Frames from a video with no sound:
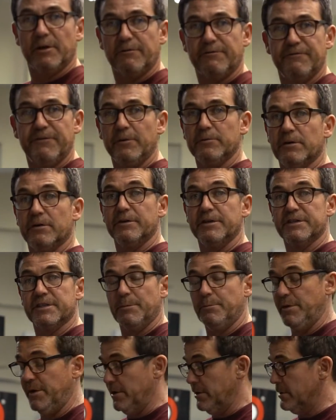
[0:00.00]
filter
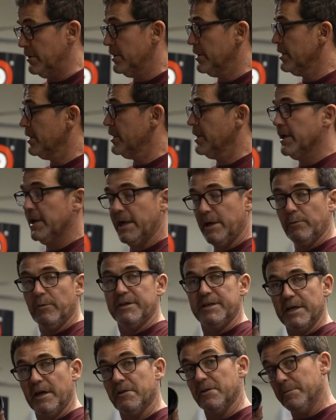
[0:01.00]
disappeared, and we
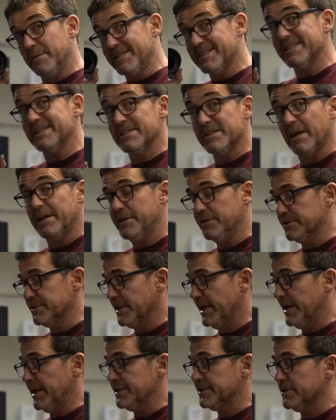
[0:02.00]
tell them it's inside your
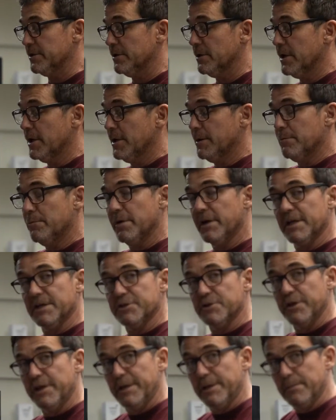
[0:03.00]
silencer because
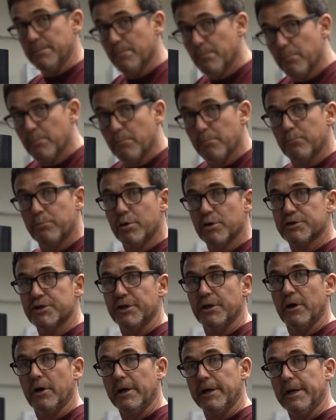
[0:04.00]
you didn't push it
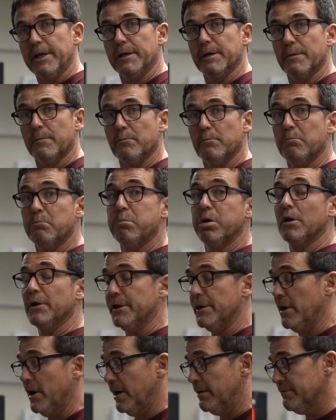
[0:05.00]
on and pull it
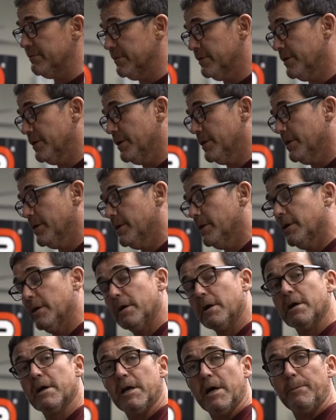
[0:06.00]
off.
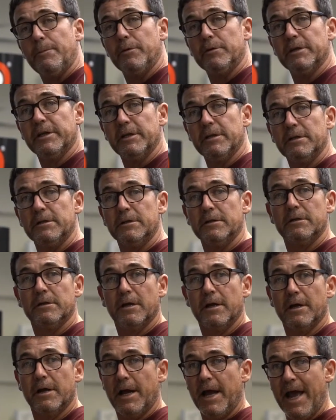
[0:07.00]
A couple little
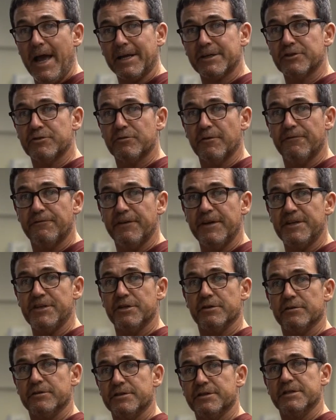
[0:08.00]
extra
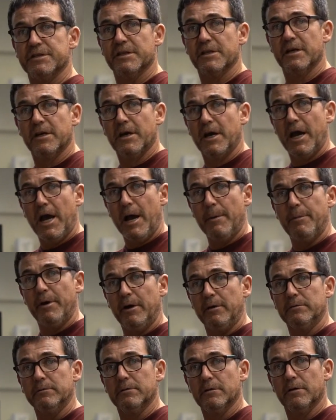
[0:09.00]
features
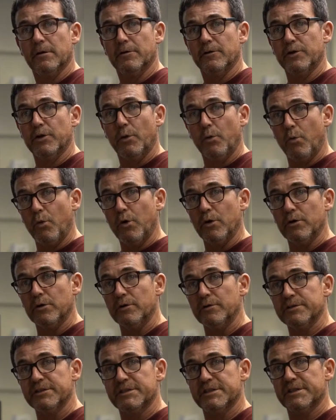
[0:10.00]
about the
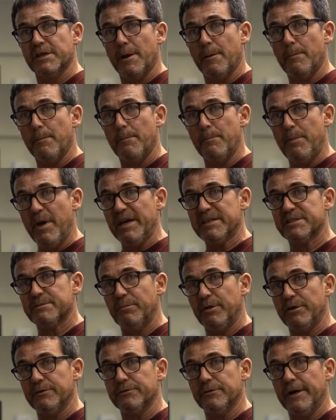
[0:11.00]
world's best
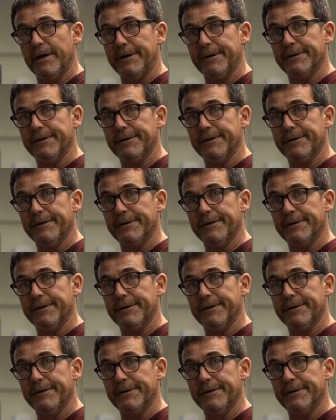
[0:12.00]
blow dryer.